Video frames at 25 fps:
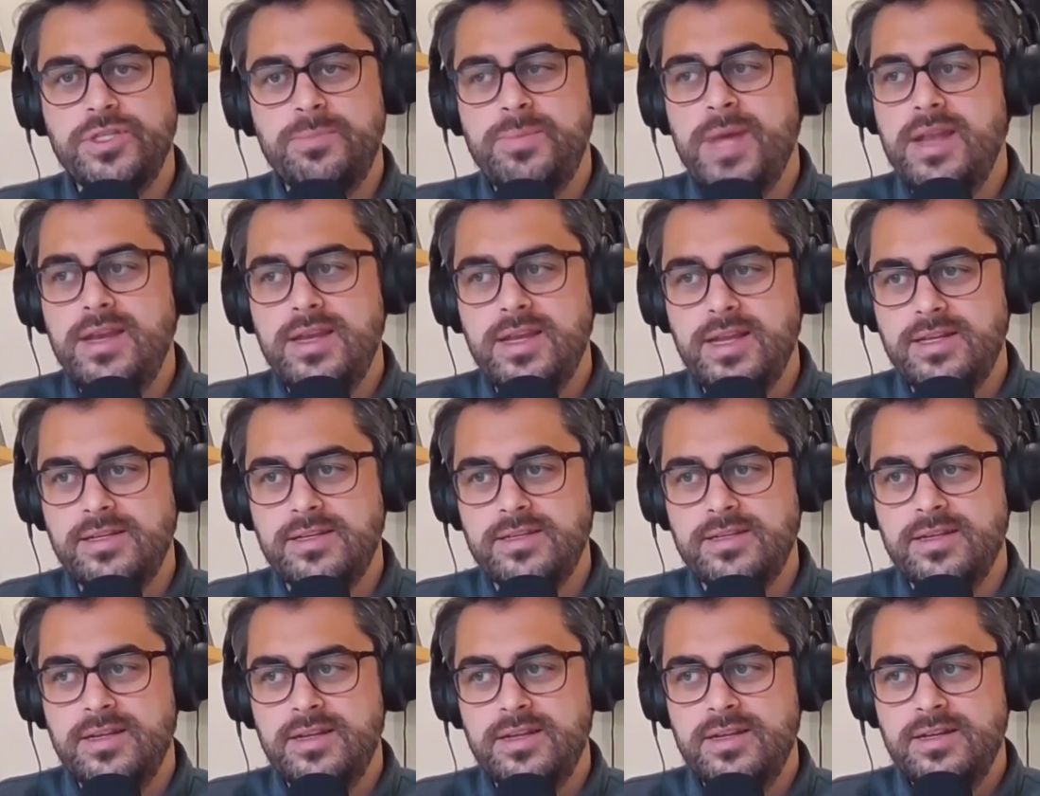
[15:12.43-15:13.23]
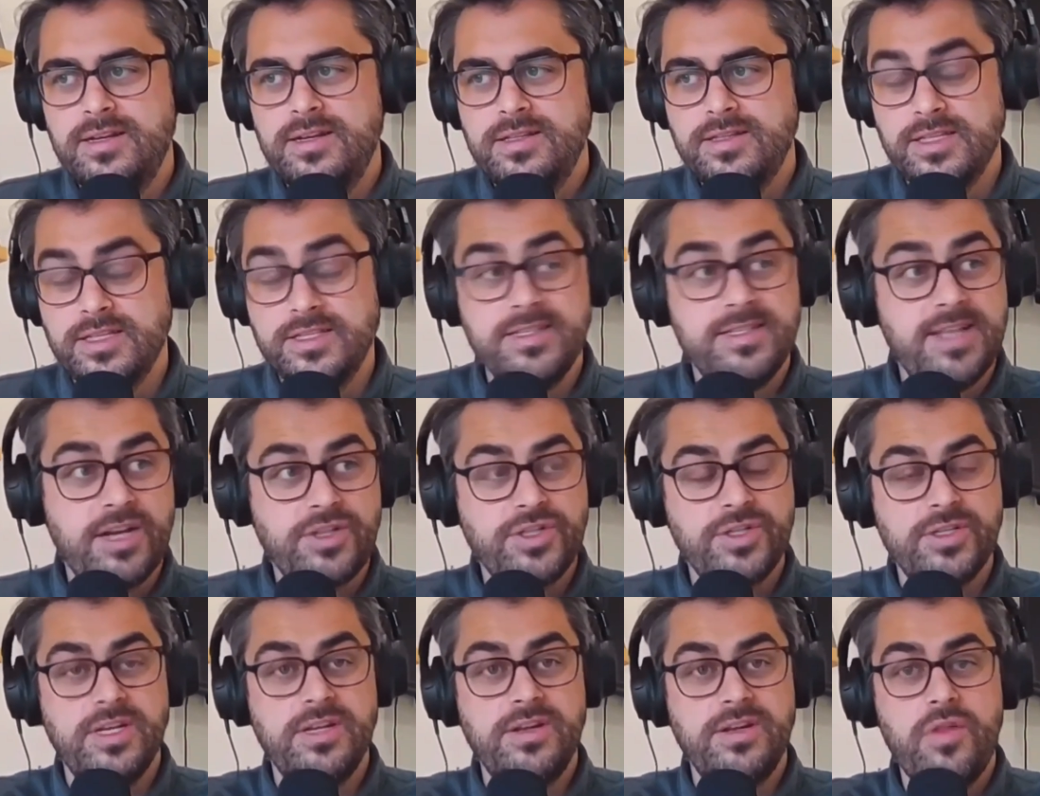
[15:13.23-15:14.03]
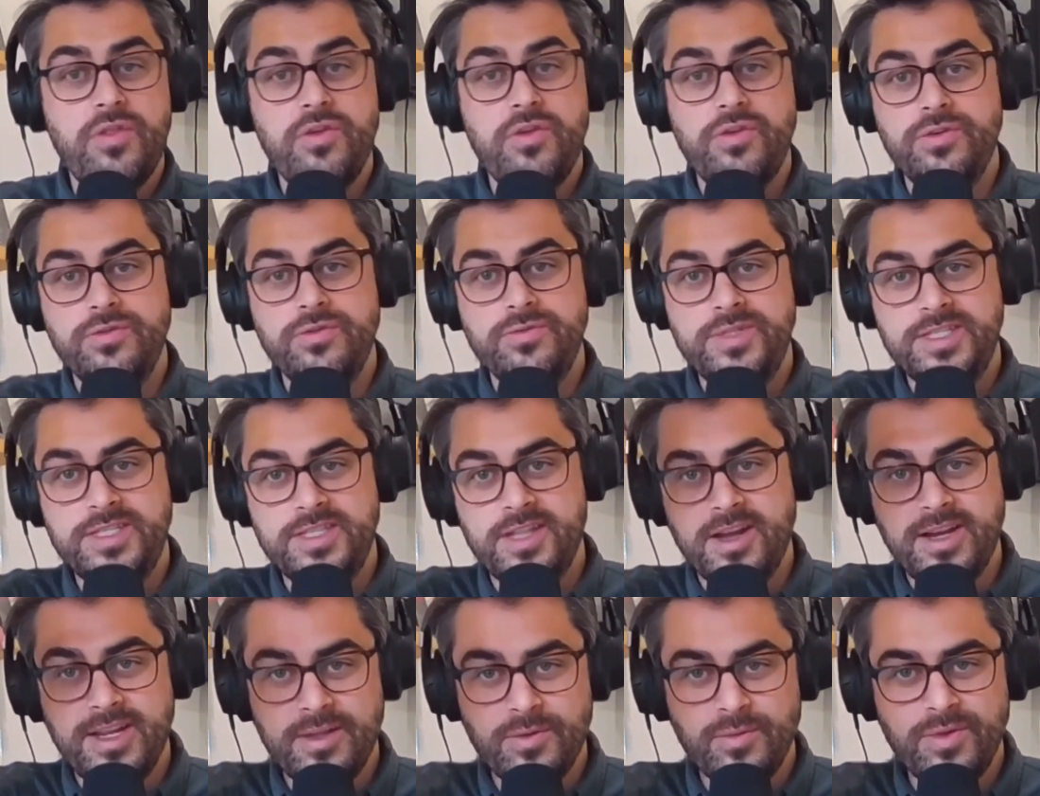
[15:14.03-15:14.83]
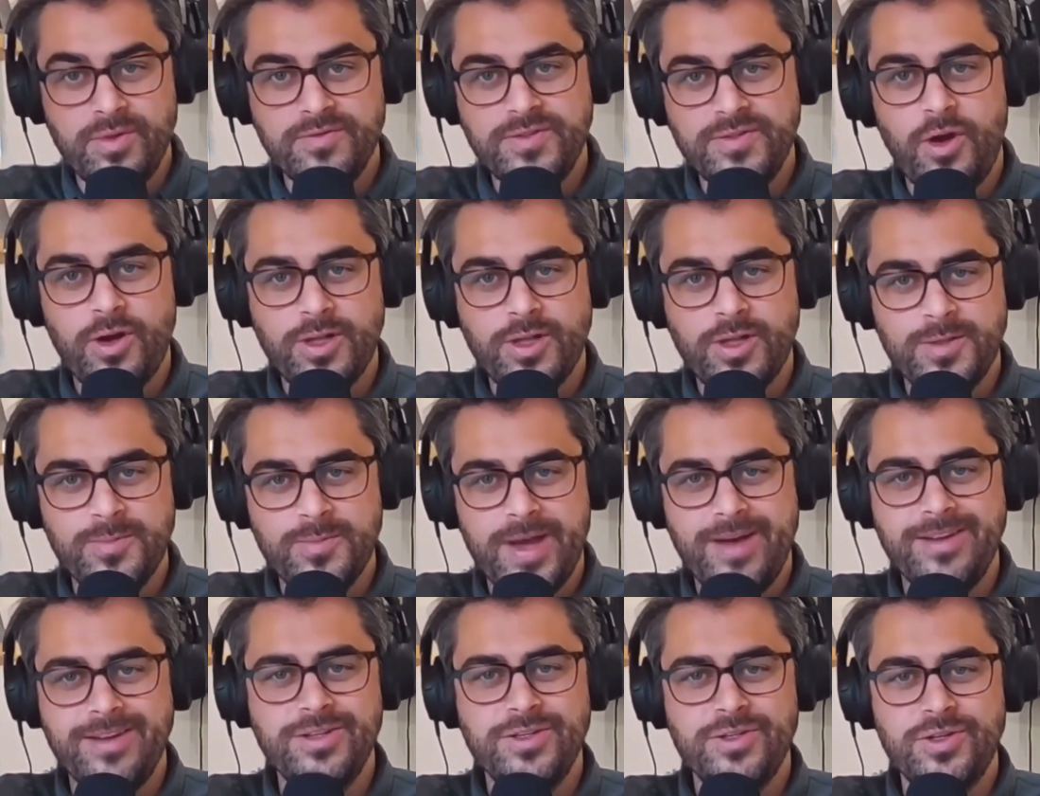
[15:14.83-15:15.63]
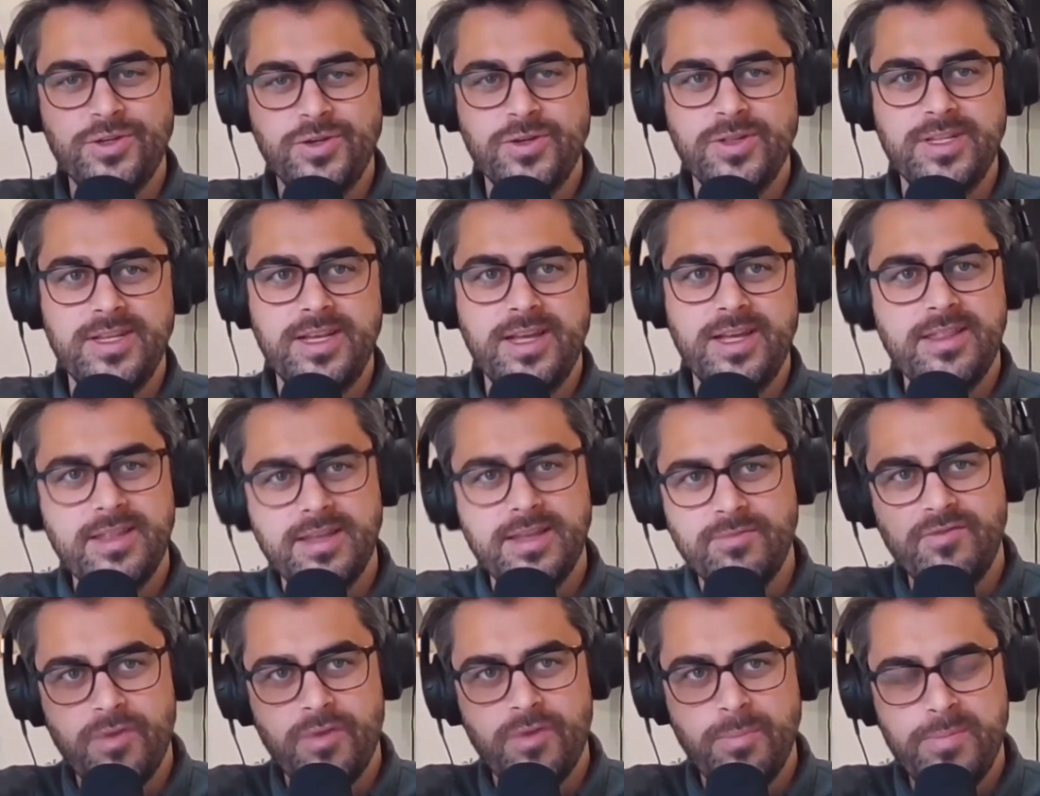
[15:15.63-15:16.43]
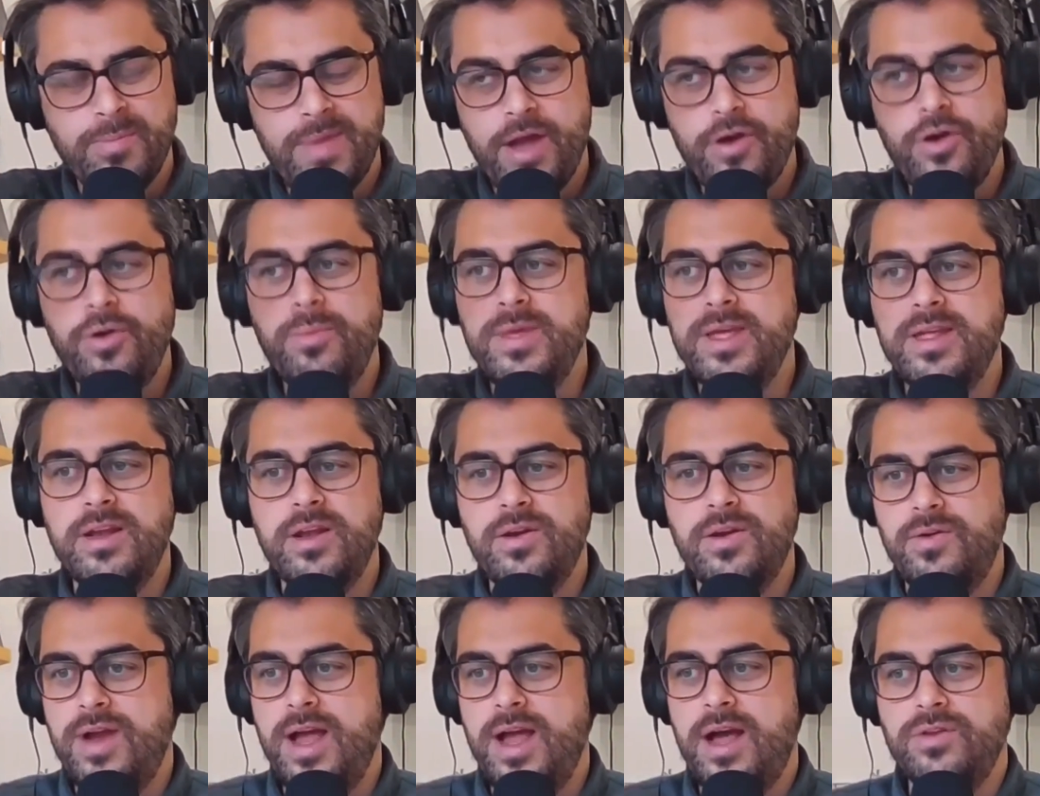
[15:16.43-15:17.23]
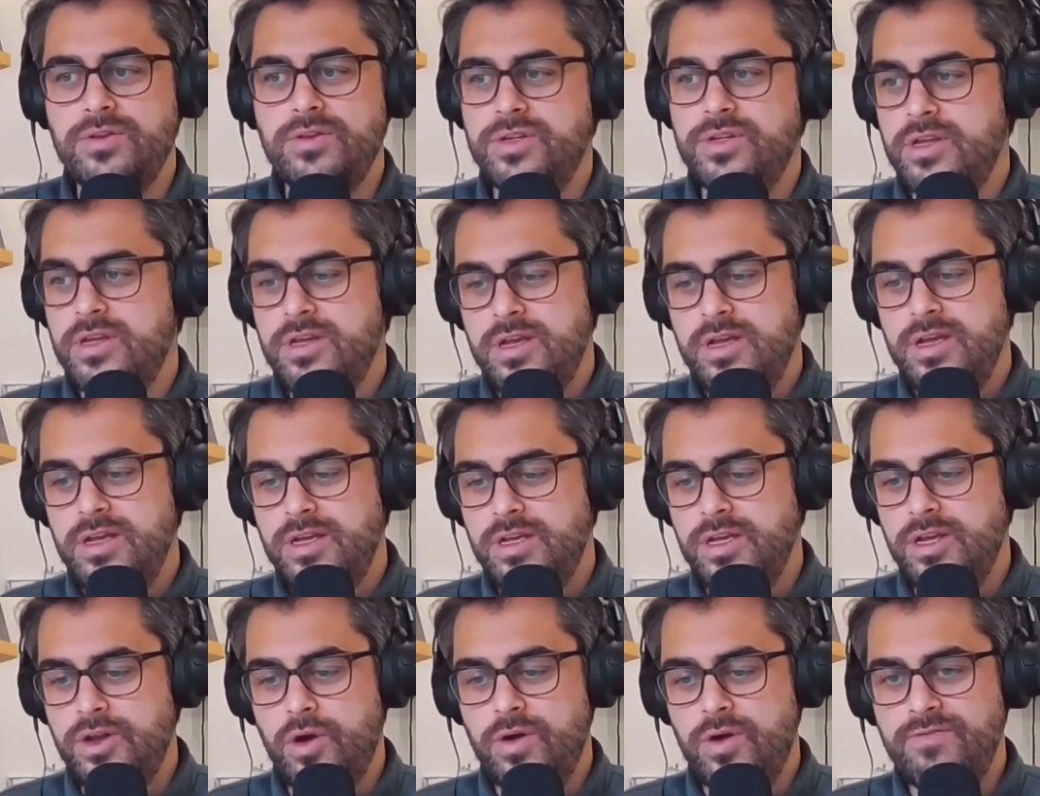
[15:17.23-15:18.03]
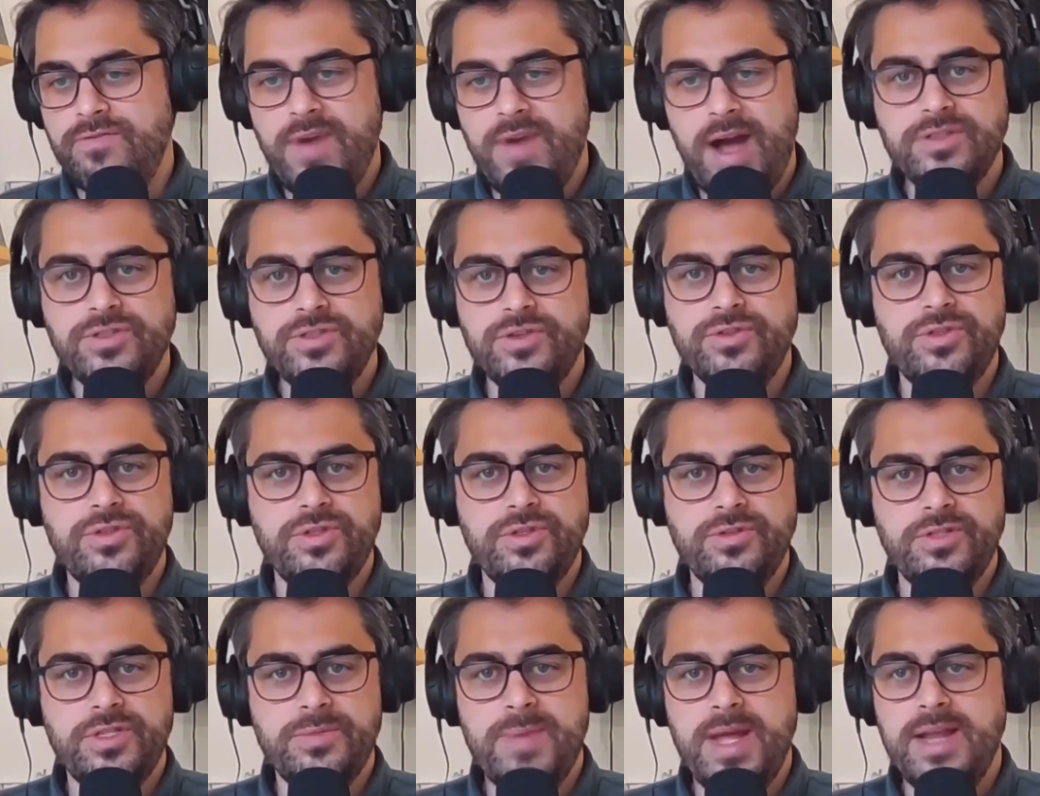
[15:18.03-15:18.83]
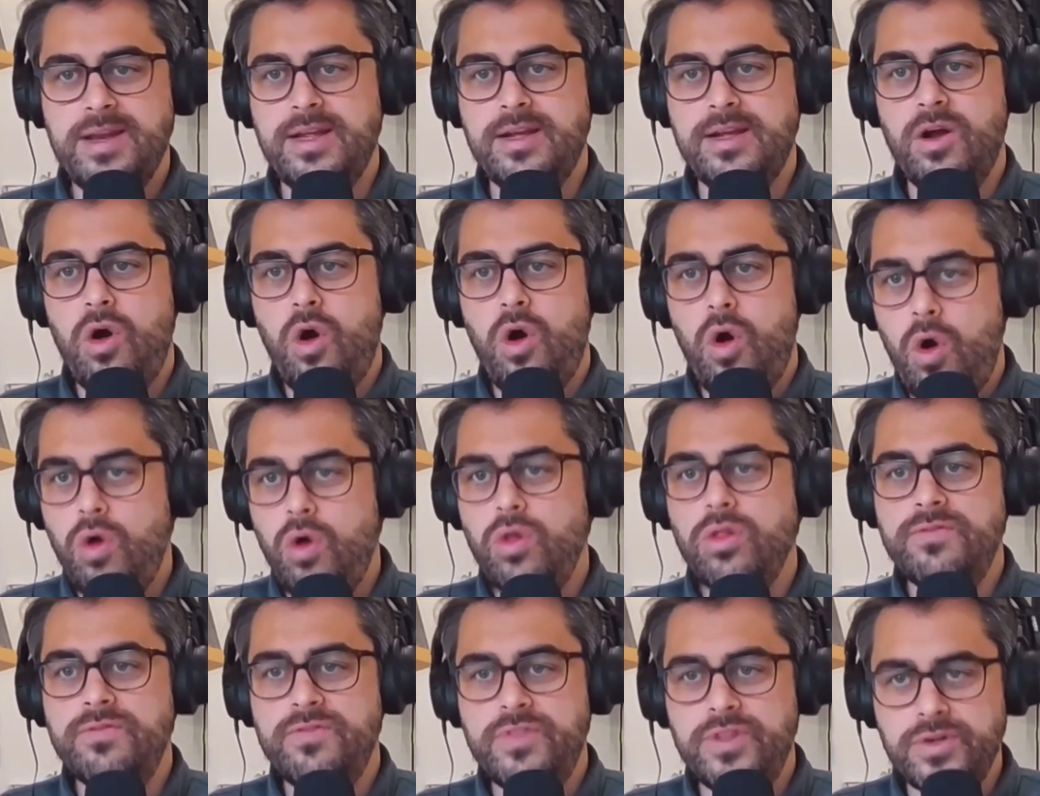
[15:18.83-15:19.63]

spending, this is actually another study we've talked about internally, I think from Betterment, around, advisors are spending all of